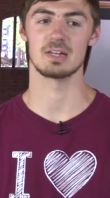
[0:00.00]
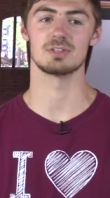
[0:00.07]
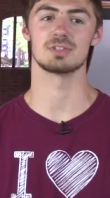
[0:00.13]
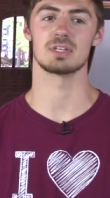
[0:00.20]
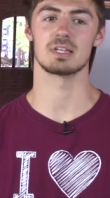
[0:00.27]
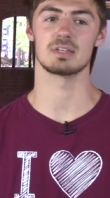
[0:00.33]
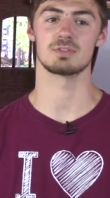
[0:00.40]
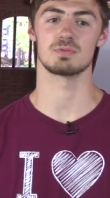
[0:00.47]
I
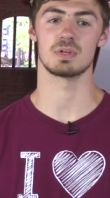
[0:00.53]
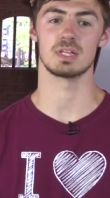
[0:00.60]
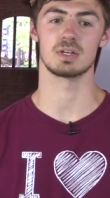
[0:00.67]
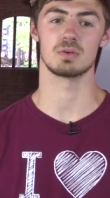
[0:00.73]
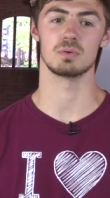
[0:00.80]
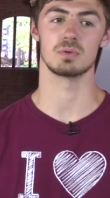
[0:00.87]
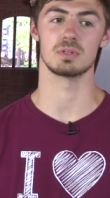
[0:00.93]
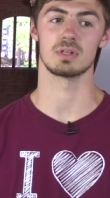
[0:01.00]
just think it's
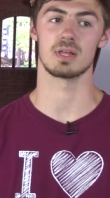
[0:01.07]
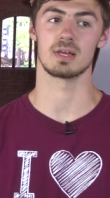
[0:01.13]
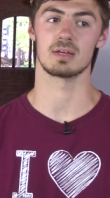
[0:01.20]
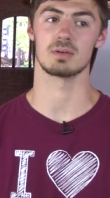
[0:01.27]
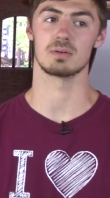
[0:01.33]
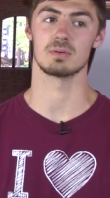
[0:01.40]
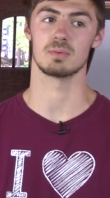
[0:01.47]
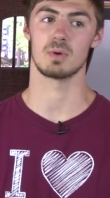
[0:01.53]
really cool to
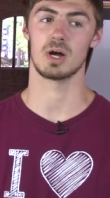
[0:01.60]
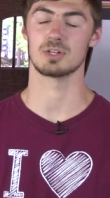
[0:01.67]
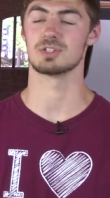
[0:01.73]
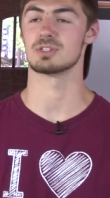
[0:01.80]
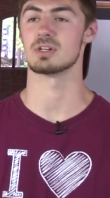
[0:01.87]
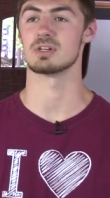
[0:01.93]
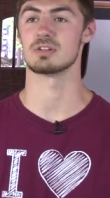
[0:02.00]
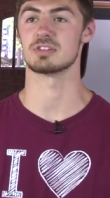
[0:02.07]
like
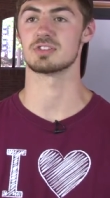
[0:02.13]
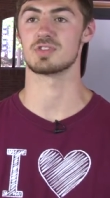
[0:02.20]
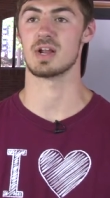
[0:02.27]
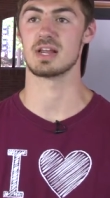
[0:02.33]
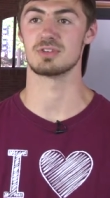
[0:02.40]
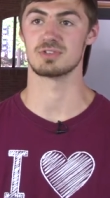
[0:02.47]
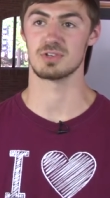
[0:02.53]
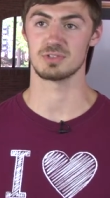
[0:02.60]
watch a ton of
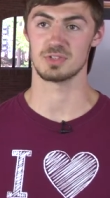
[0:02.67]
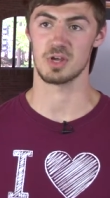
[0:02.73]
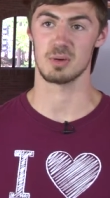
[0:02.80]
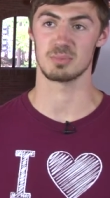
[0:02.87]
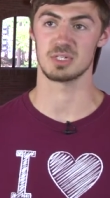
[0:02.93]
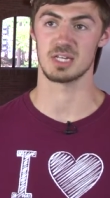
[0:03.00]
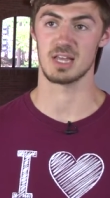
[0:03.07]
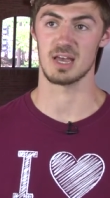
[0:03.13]
strangers
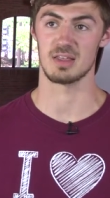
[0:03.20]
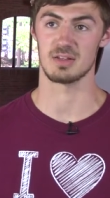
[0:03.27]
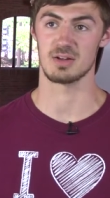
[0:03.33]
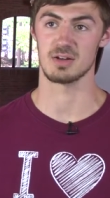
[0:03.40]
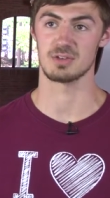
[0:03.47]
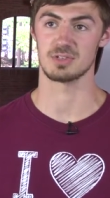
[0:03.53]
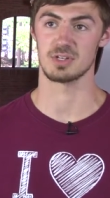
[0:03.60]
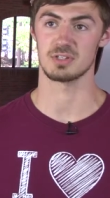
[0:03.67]
come together
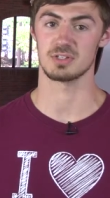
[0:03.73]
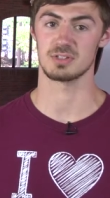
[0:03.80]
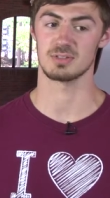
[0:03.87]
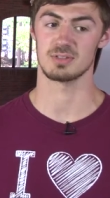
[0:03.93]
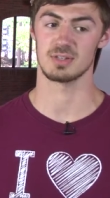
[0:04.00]
and just